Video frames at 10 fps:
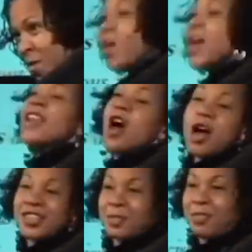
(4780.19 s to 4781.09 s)
we
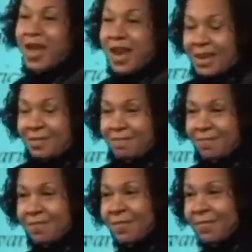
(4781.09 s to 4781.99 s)
lost a planet.
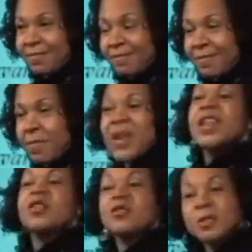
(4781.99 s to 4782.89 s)
We
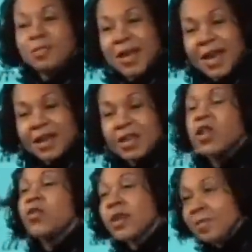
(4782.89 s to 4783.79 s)
didn't lose a planet.
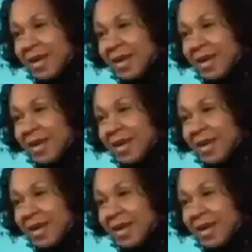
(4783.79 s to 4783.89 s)
You know what it